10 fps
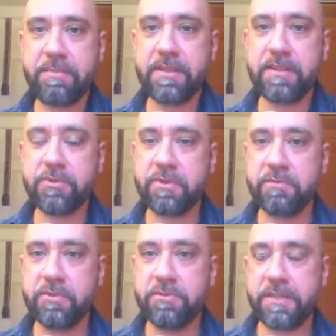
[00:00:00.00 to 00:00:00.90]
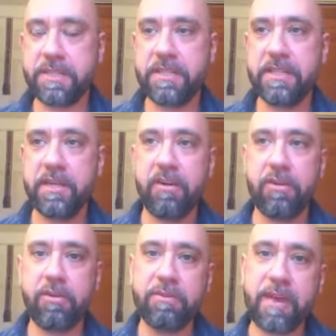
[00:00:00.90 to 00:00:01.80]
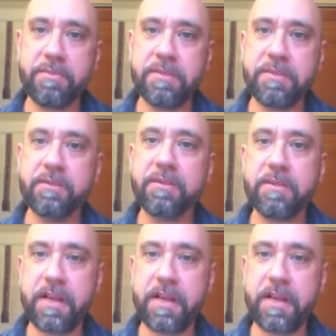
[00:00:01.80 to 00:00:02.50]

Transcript: into a movie, all of that material